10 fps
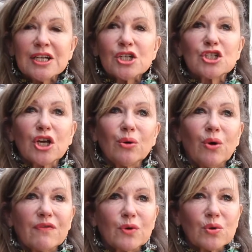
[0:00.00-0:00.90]
So,
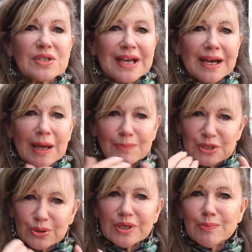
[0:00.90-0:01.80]
of course, I
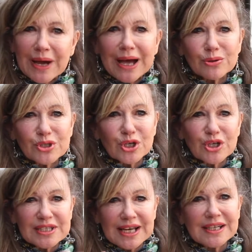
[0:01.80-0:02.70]
absolutely bow to
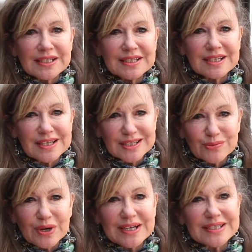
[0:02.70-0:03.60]
her talent as a
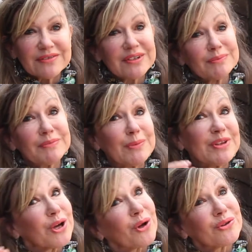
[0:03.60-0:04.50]
writer, and maybe
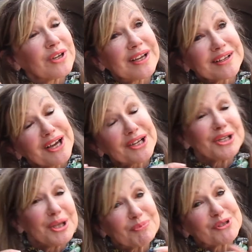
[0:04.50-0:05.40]
the odd thing I'll kind
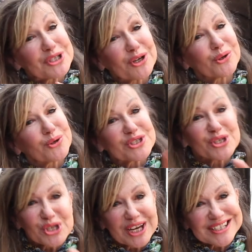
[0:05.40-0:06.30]
of nip and tuck or
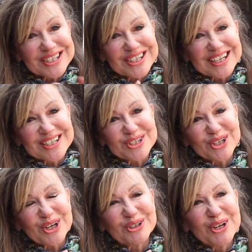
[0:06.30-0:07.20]
suggest things, you
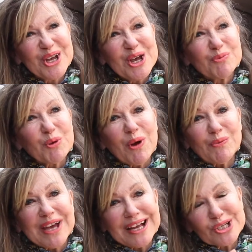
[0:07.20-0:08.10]
know. But when
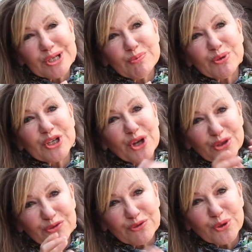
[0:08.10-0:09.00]
we actually put it on
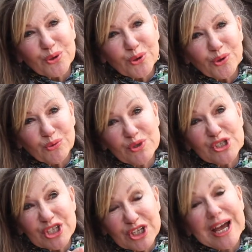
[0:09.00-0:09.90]
the floor, which
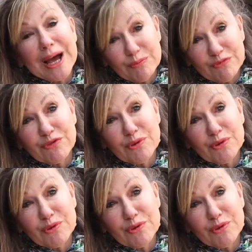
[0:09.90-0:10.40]
is going to happen